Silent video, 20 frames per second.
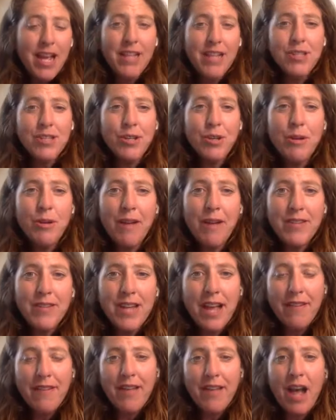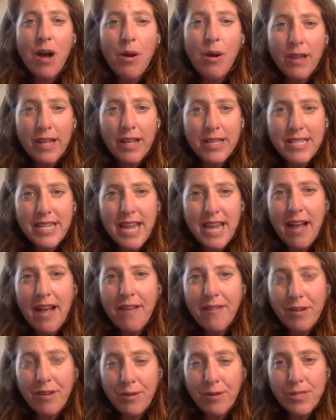And so you have to have outlets and
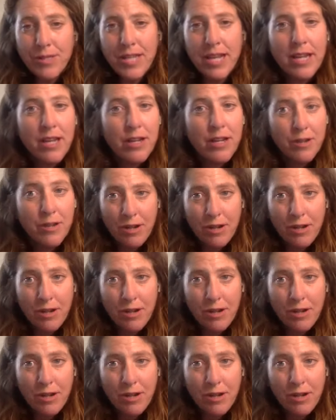avenues, like,